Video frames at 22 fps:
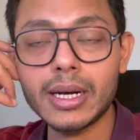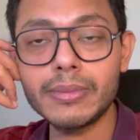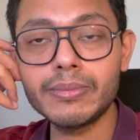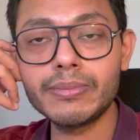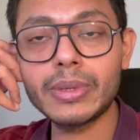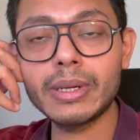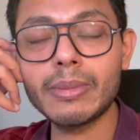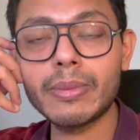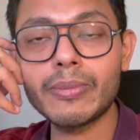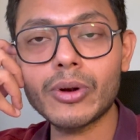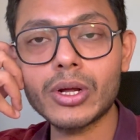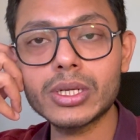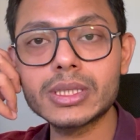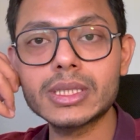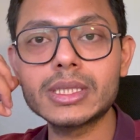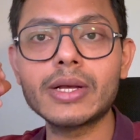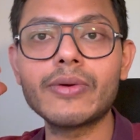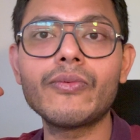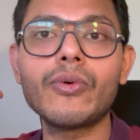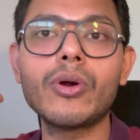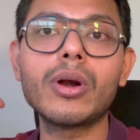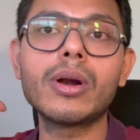premium
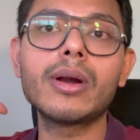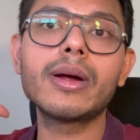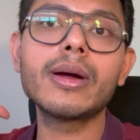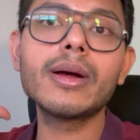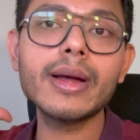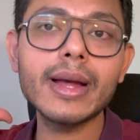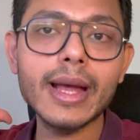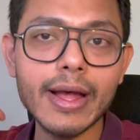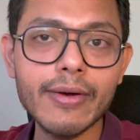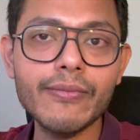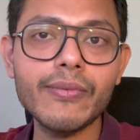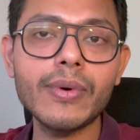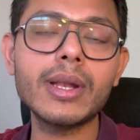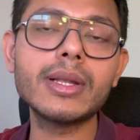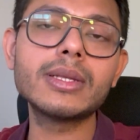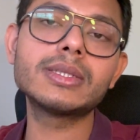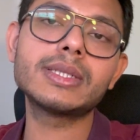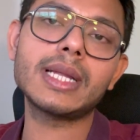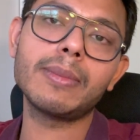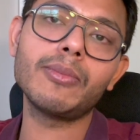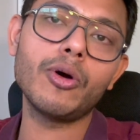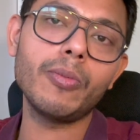processing for F1
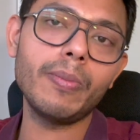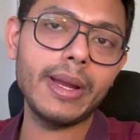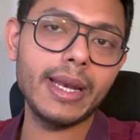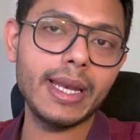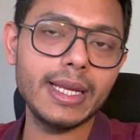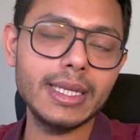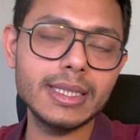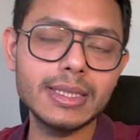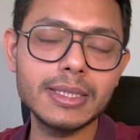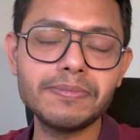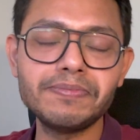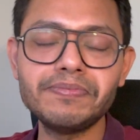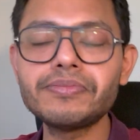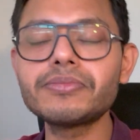STEM OPTs.